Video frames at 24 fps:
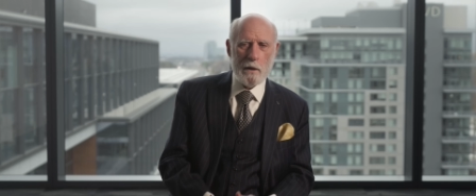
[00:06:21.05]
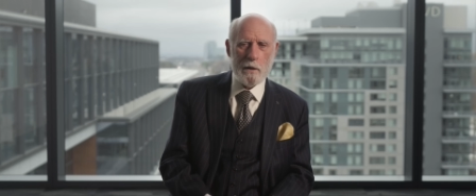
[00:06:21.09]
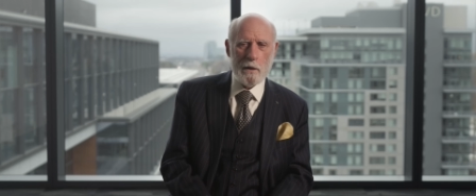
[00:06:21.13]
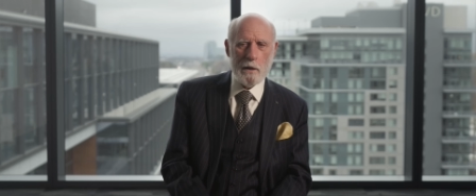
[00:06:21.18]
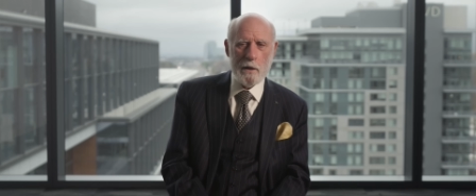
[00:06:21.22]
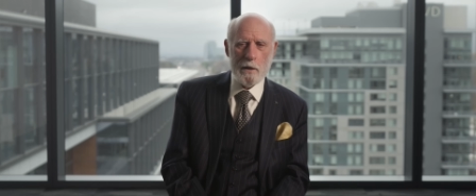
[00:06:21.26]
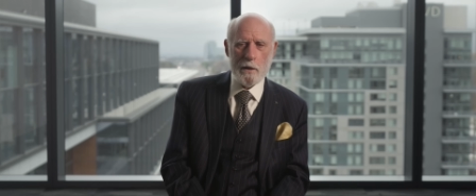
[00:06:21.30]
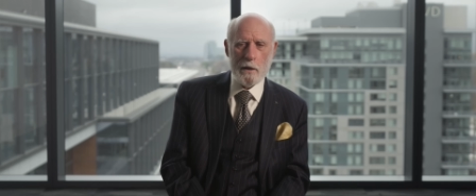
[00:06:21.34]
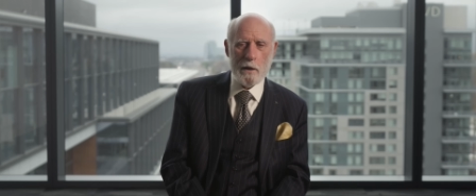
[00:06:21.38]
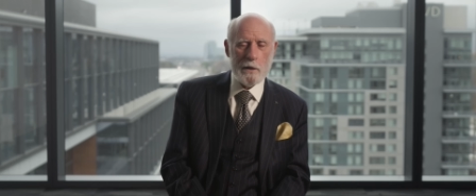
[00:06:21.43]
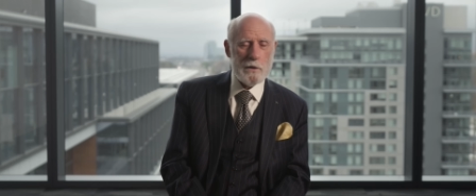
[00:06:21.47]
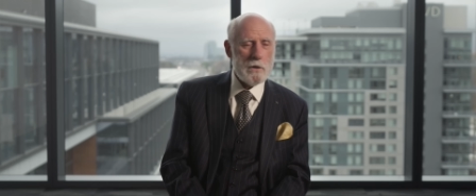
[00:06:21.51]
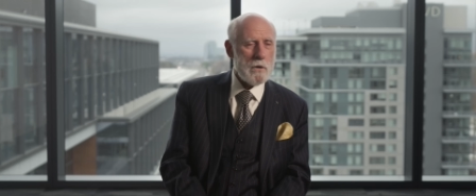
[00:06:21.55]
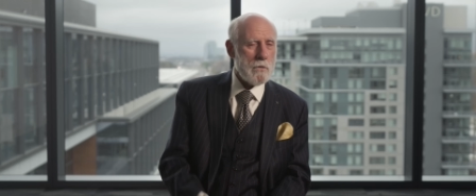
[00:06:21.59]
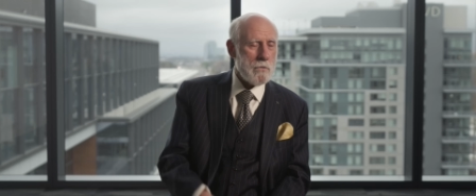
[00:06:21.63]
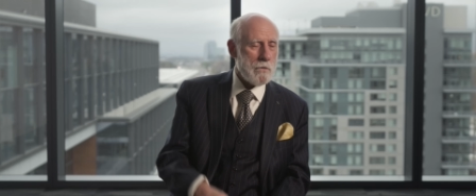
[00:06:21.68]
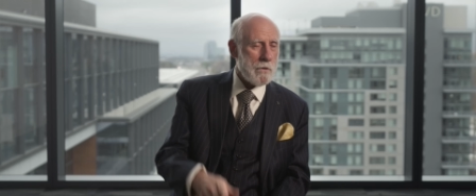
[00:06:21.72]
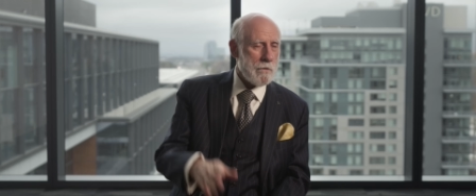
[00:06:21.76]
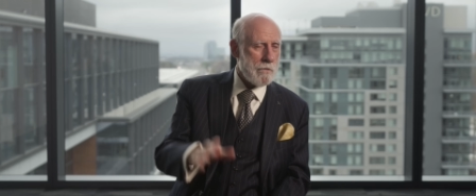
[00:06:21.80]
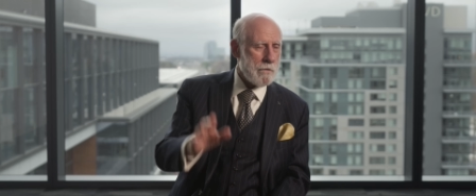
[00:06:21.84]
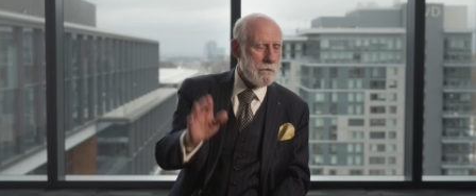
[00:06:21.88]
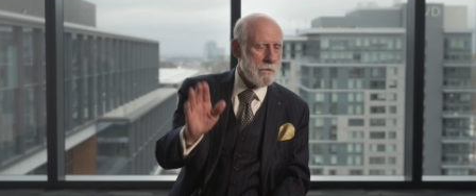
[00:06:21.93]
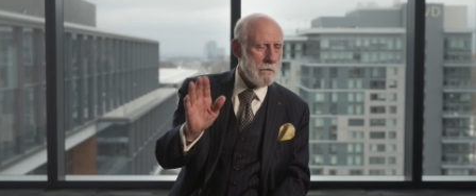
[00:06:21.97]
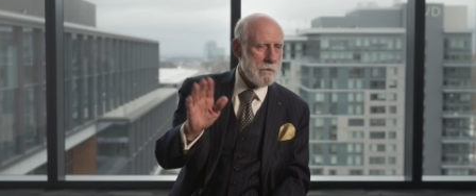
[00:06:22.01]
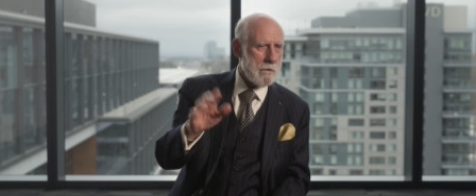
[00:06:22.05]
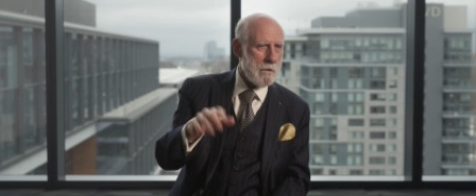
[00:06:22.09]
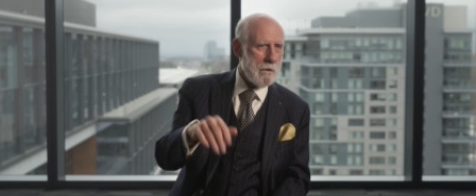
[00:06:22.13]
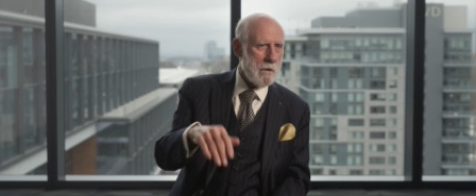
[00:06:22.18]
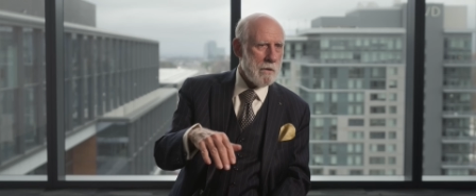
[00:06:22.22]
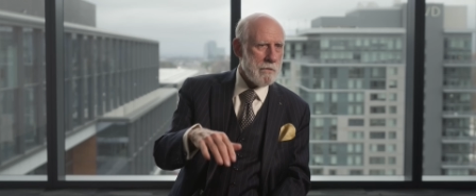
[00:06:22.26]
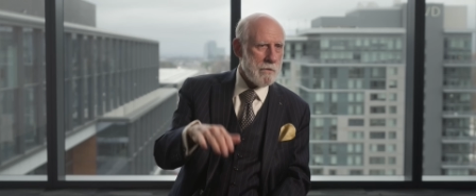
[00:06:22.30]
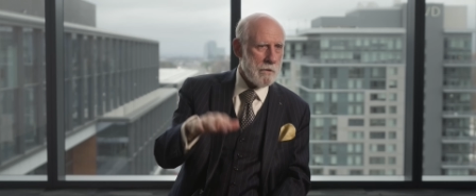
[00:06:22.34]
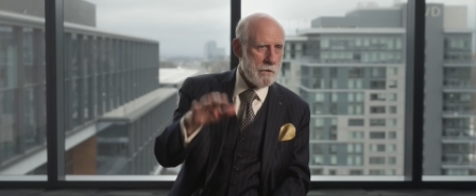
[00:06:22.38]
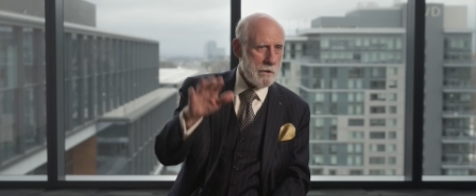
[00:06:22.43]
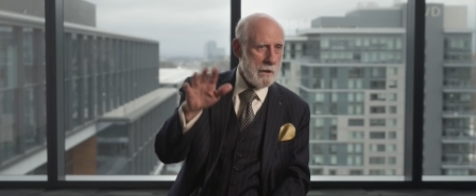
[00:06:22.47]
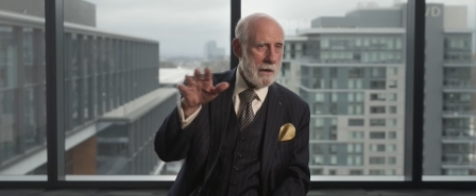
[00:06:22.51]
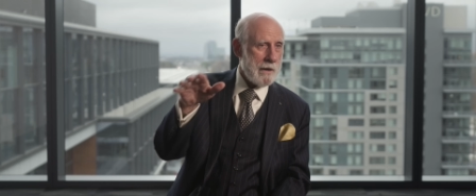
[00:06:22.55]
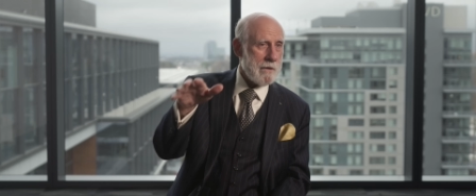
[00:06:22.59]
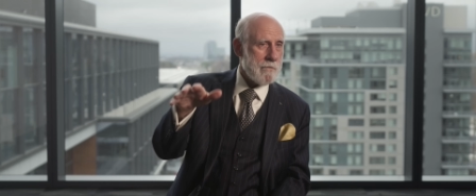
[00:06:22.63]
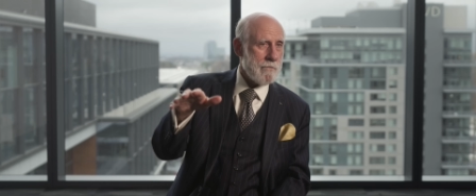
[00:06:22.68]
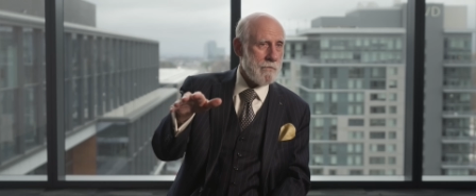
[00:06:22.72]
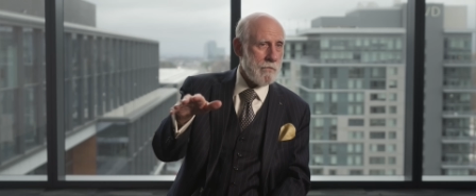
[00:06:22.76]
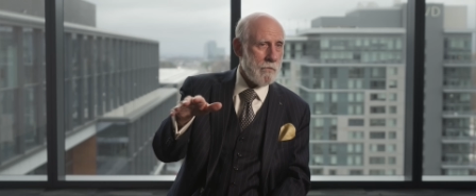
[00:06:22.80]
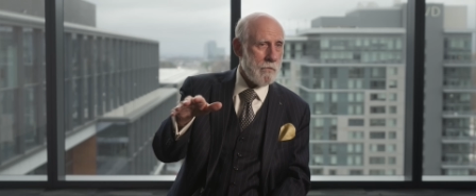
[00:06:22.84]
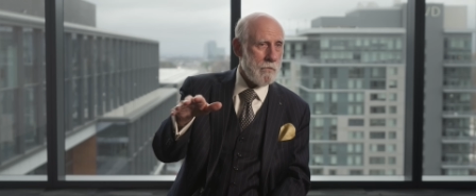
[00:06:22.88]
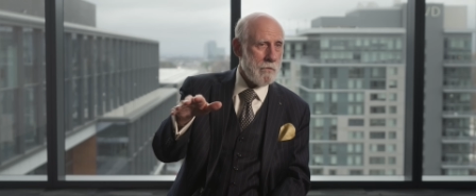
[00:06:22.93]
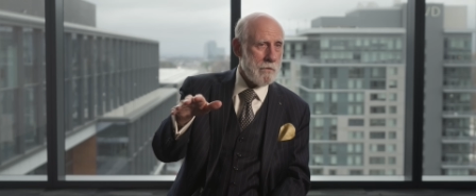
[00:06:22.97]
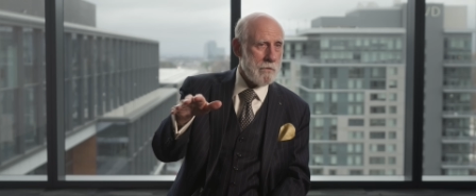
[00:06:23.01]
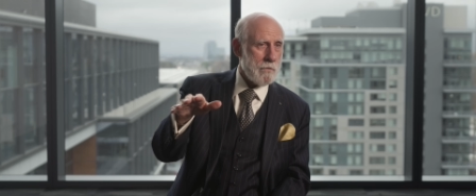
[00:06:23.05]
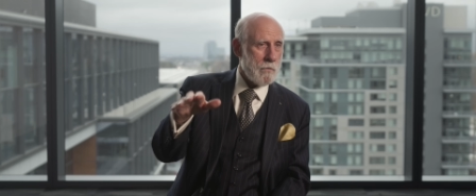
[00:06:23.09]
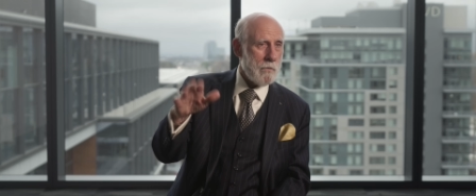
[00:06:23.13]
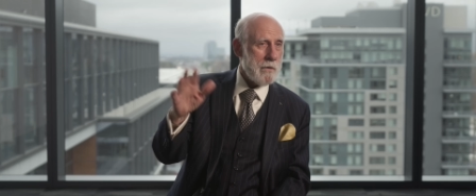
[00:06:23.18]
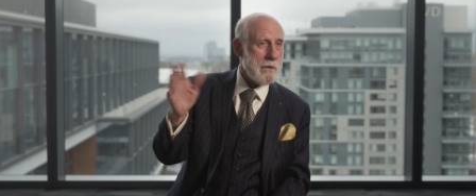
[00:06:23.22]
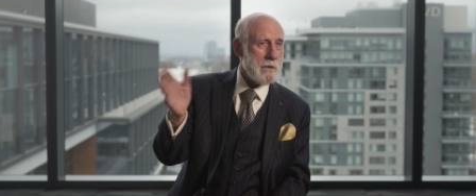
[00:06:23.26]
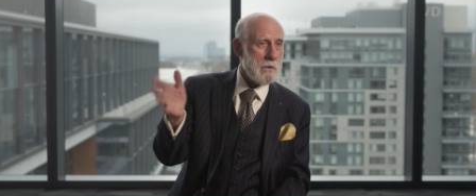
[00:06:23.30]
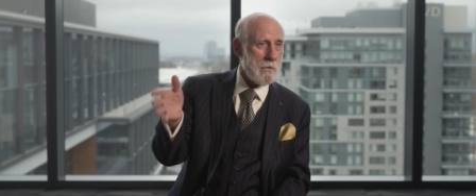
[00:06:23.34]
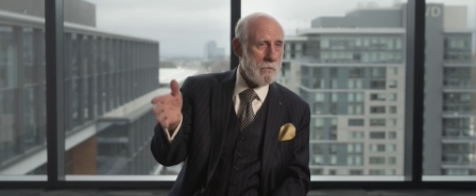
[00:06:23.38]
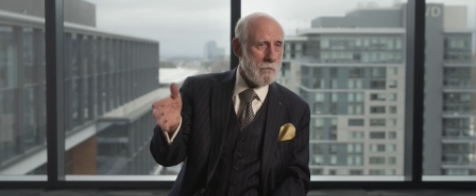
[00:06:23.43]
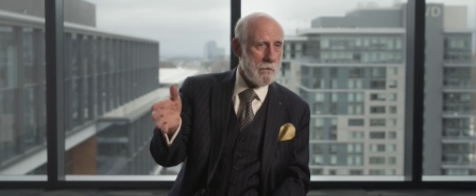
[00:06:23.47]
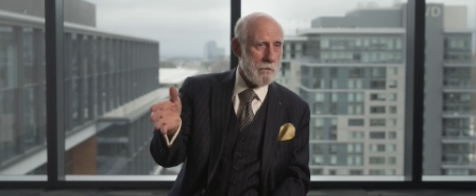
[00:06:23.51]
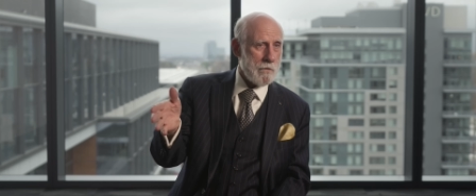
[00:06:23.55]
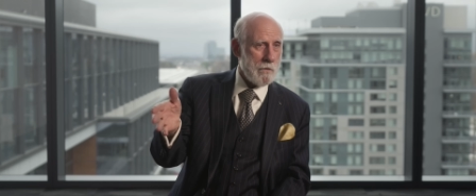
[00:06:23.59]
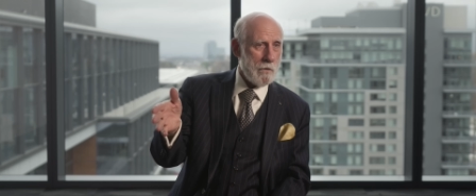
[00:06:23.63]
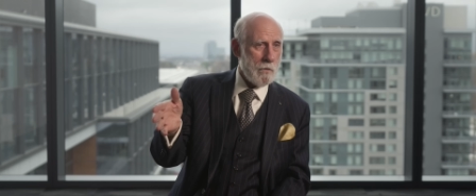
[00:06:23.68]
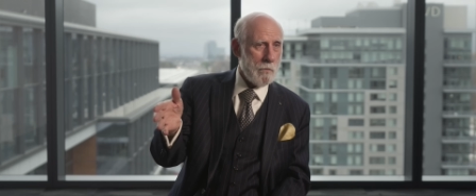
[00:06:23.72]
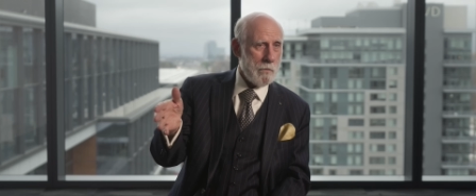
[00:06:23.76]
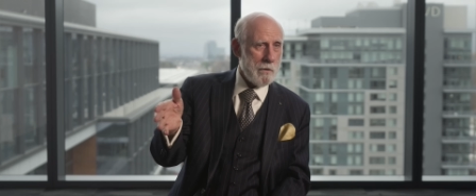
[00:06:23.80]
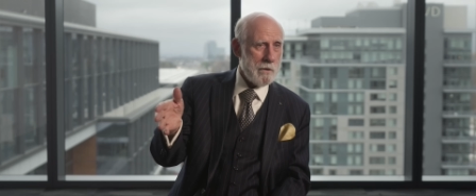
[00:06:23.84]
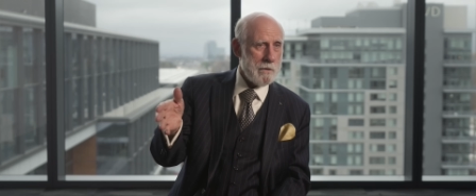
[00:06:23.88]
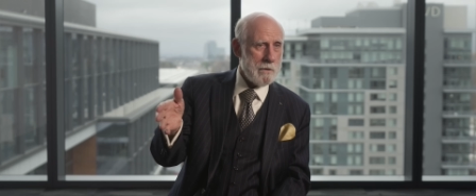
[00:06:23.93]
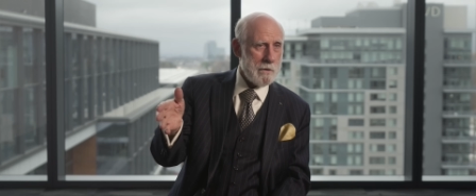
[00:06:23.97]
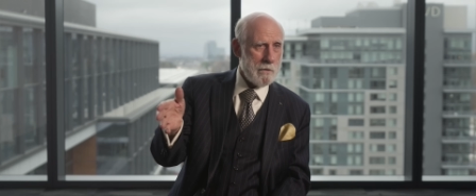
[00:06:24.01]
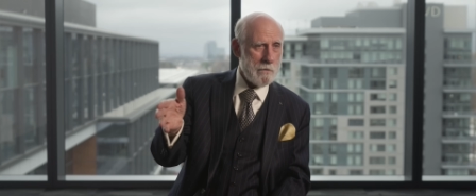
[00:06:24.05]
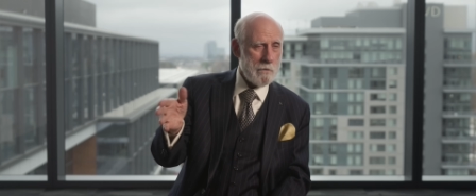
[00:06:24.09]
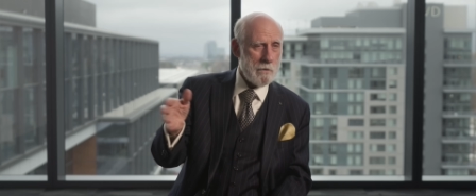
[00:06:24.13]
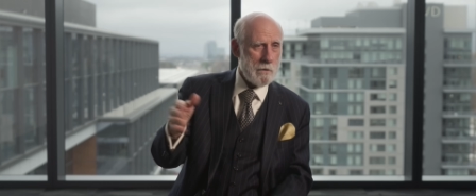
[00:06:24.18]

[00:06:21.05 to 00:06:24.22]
and I noticed that on the second floor, the window was open or